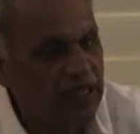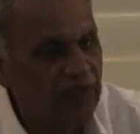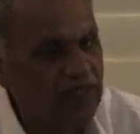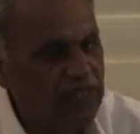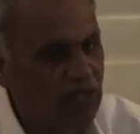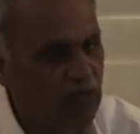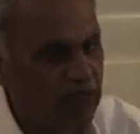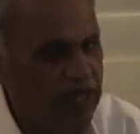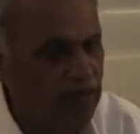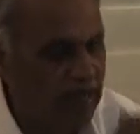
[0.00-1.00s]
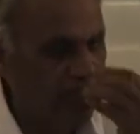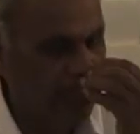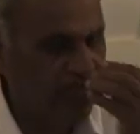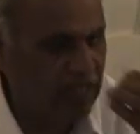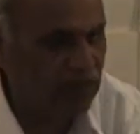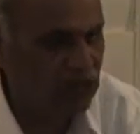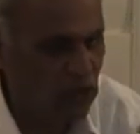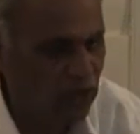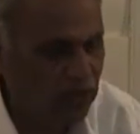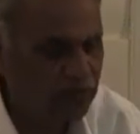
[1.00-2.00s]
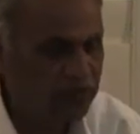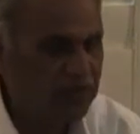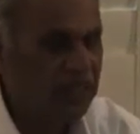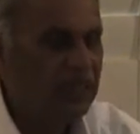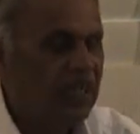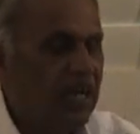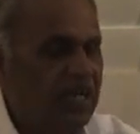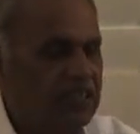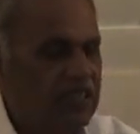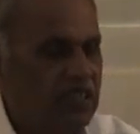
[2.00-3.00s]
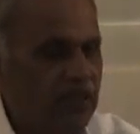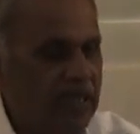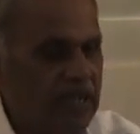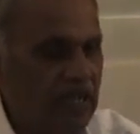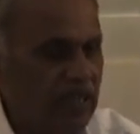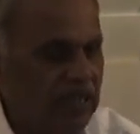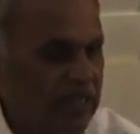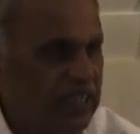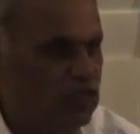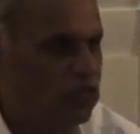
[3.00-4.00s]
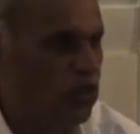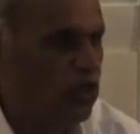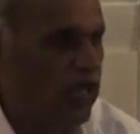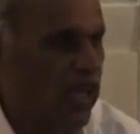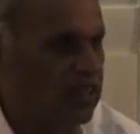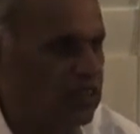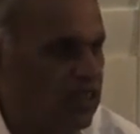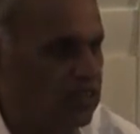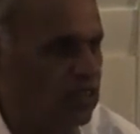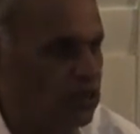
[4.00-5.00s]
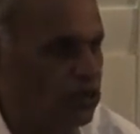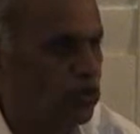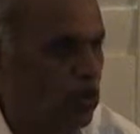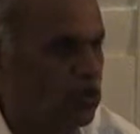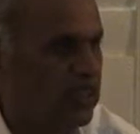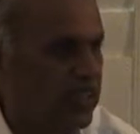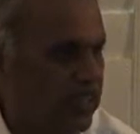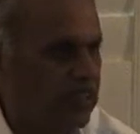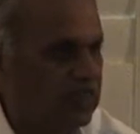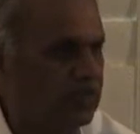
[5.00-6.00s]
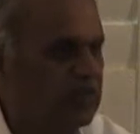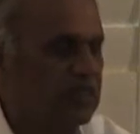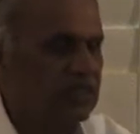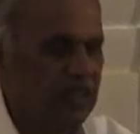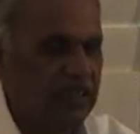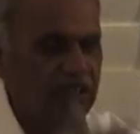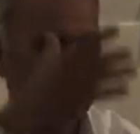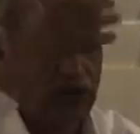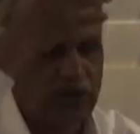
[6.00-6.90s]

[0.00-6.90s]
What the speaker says: the physical body by a letter of sound. As such, the Veda contains 4,32,000 letters. That is the total